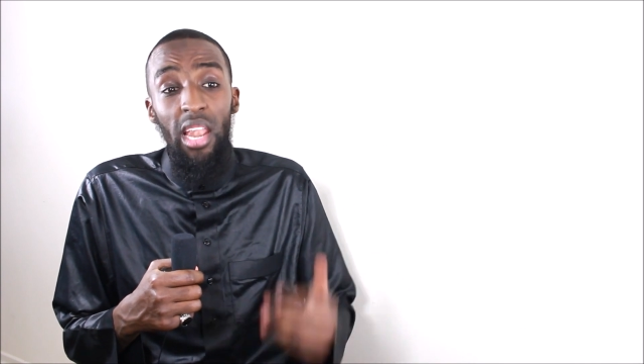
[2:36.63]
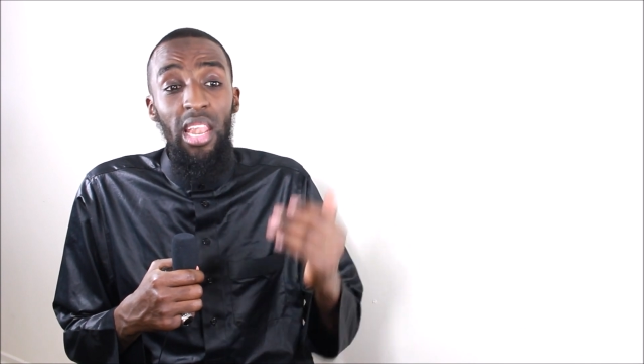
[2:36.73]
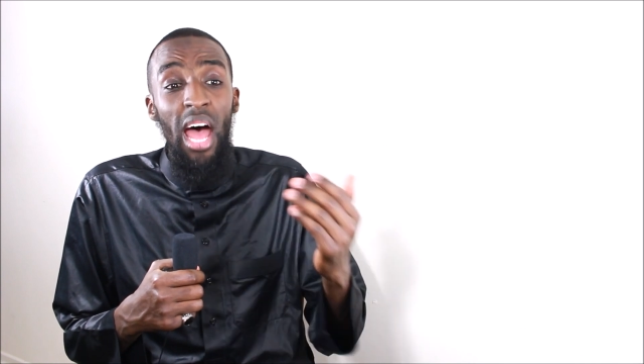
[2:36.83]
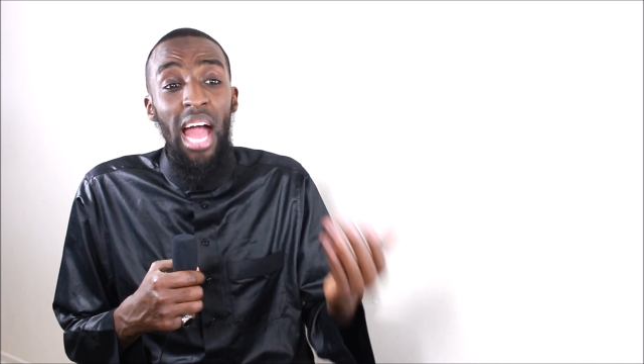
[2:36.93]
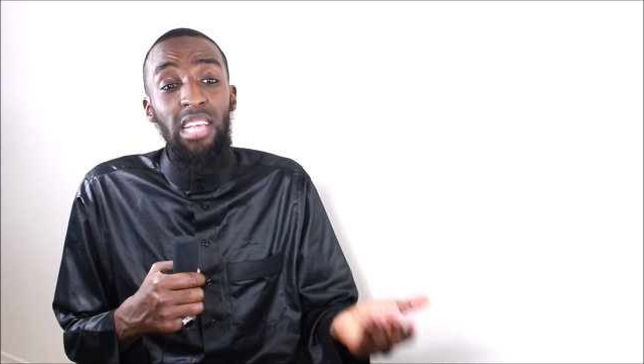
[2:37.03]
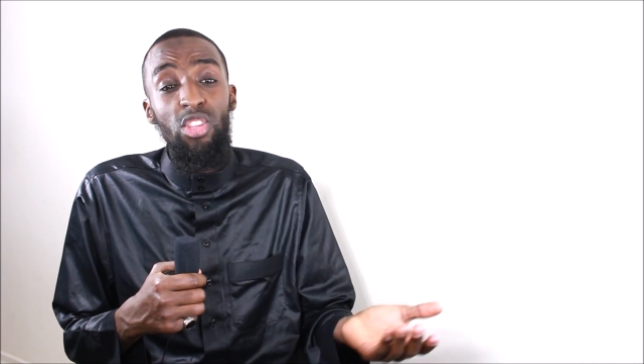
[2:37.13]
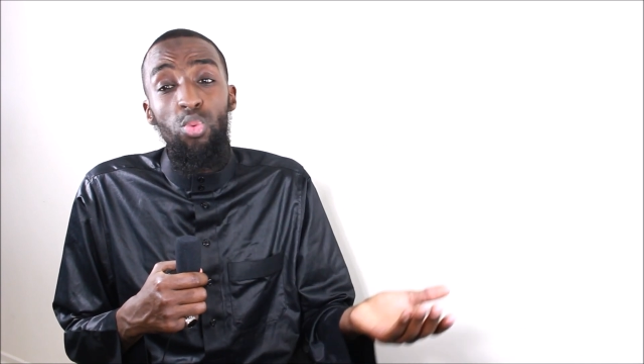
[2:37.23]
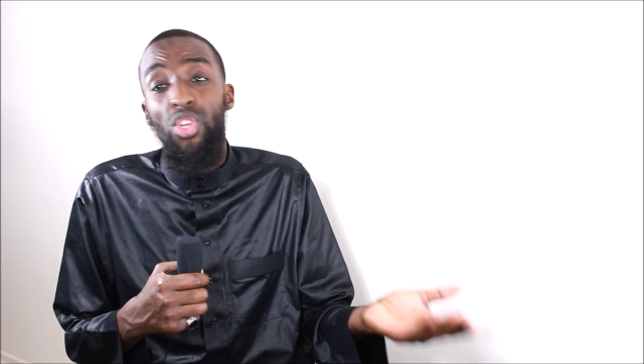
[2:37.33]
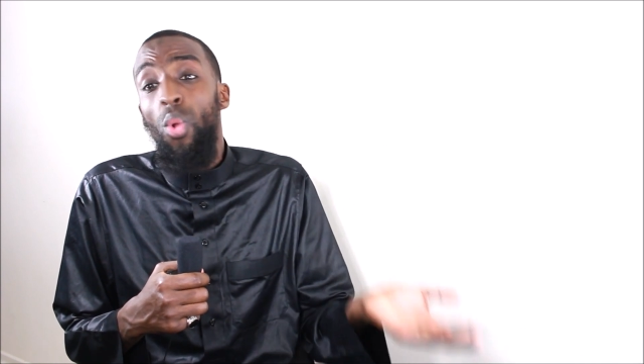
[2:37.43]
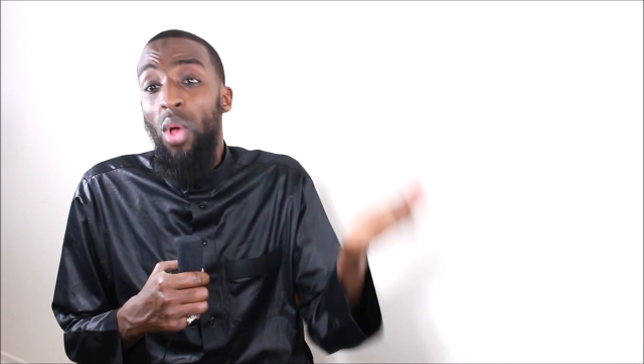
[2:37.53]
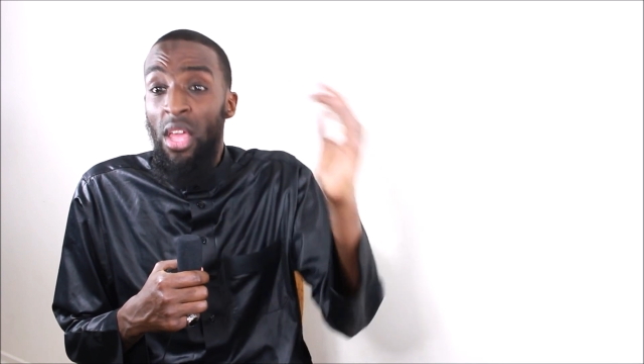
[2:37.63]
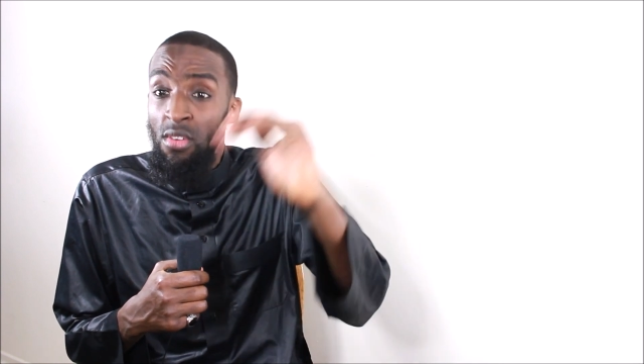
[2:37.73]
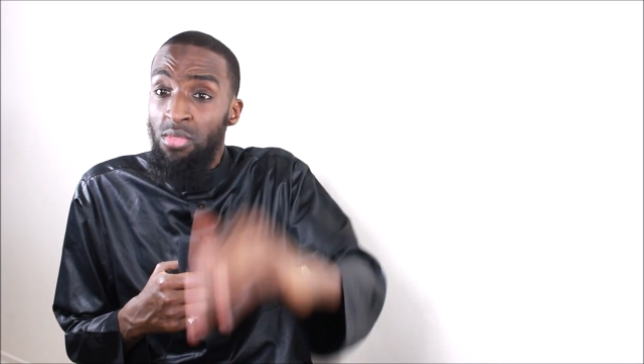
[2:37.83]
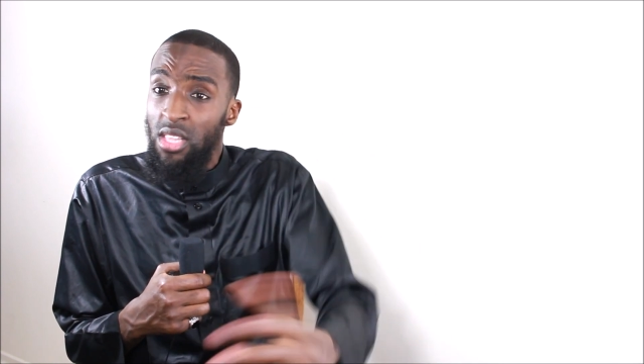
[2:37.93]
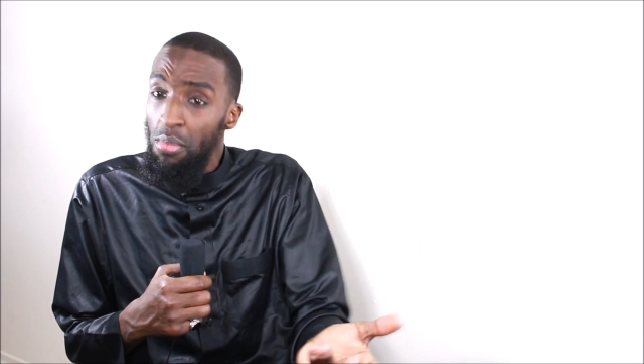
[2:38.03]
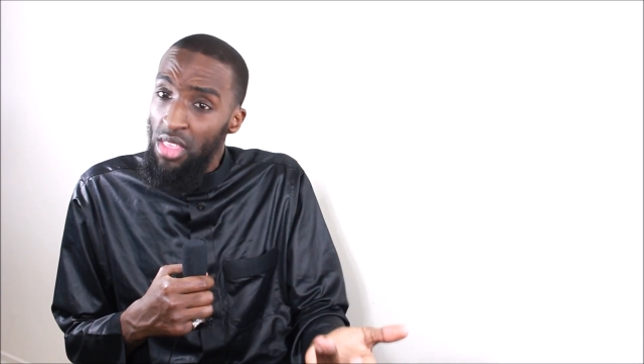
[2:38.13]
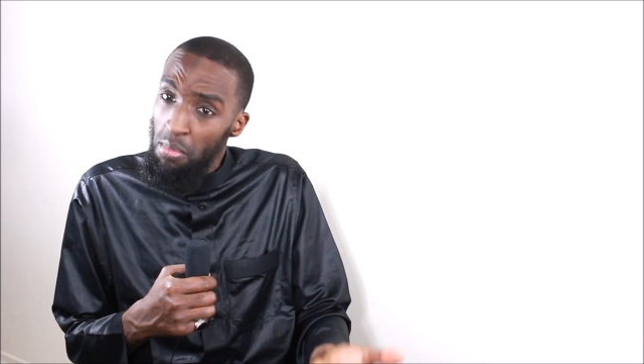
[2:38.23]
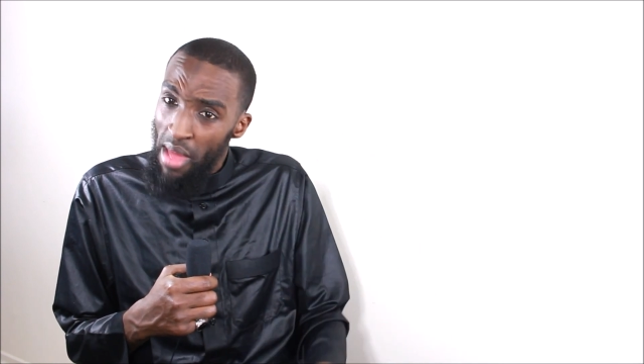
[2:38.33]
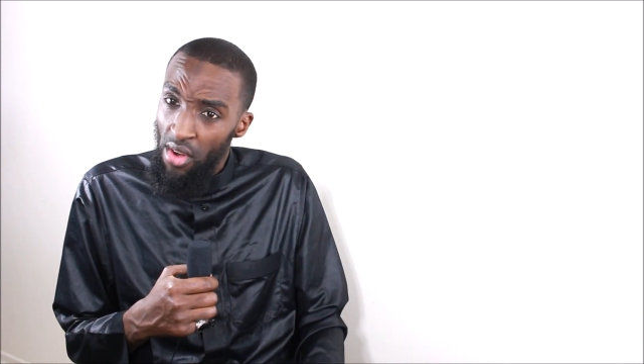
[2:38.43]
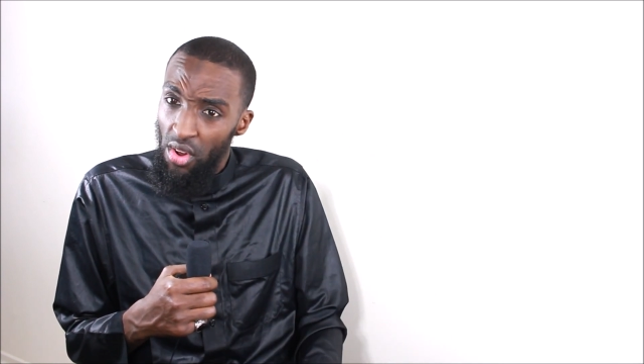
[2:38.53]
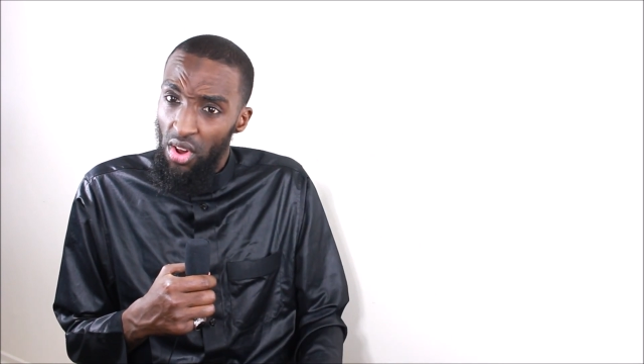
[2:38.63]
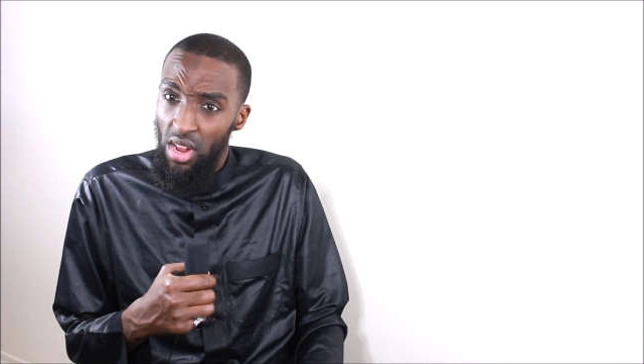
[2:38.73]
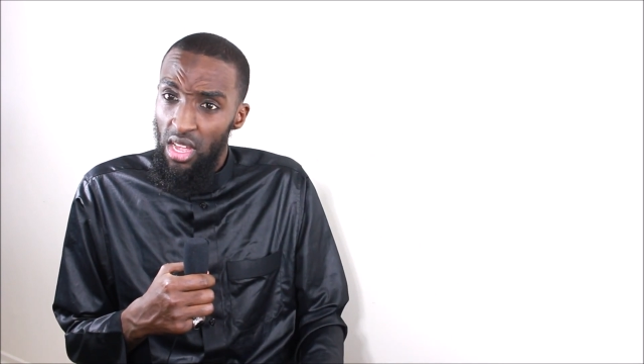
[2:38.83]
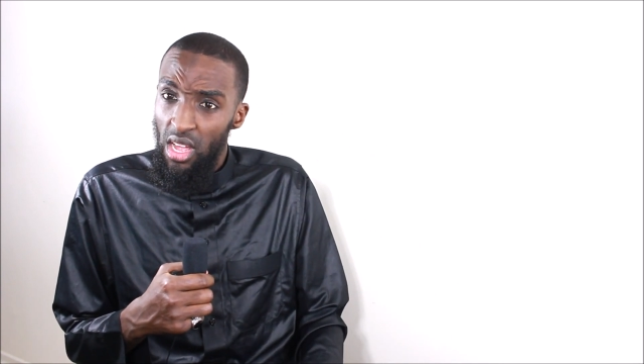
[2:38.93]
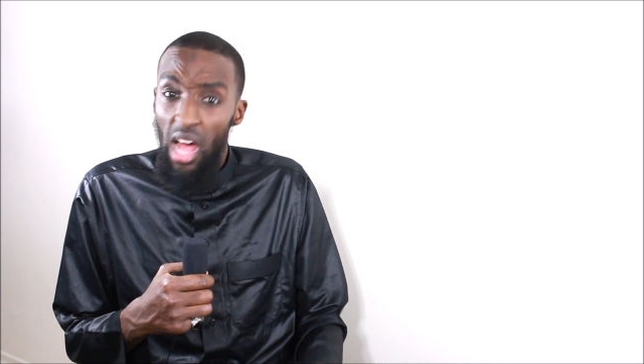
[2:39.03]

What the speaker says: Allah azza wa jal will give him something better.